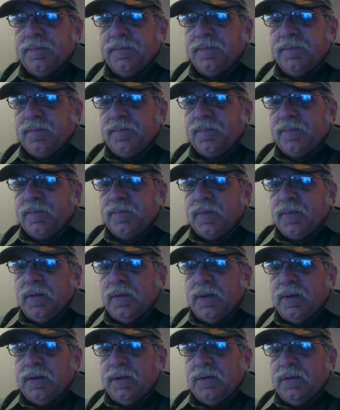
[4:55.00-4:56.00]
I know you
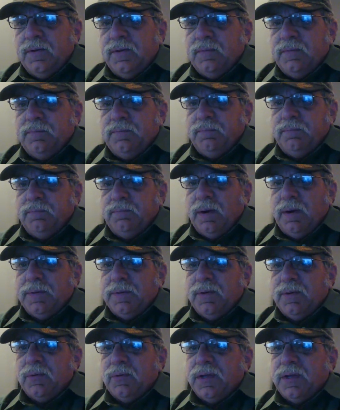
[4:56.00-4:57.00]
probably don't get too
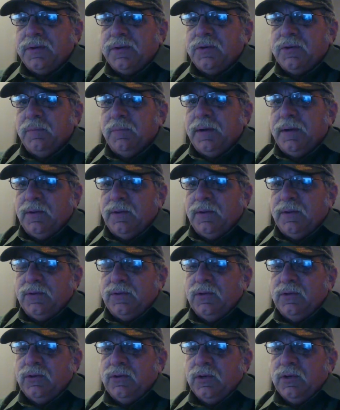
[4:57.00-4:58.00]
many of those. They usually come straight
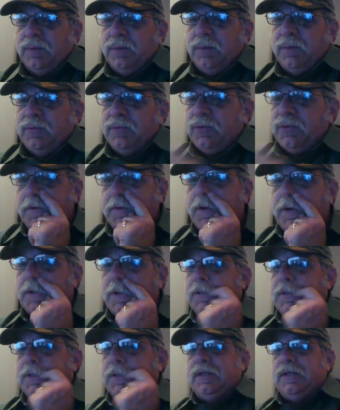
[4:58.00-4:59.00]
across the Atlantic
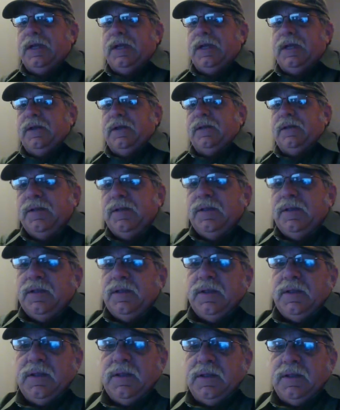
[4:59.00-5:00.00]
and
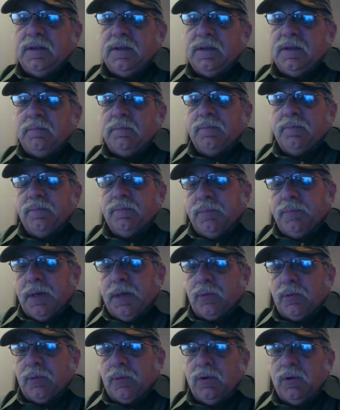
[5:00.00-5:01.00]
pepper us.
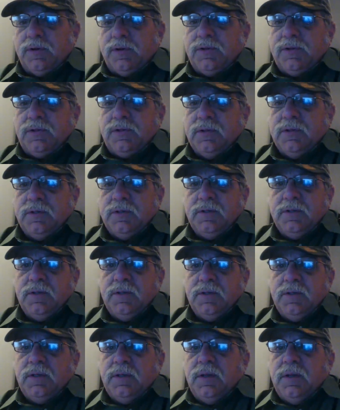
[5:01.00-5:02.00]

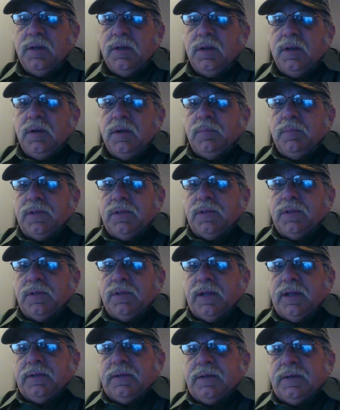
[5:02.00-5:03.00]
But that
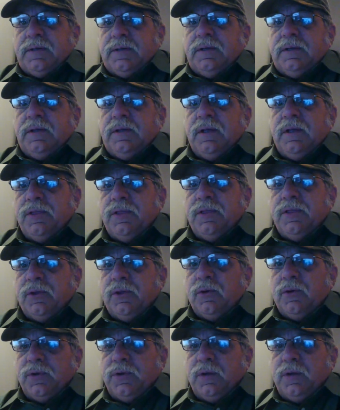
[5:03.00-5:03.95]
third one that popped up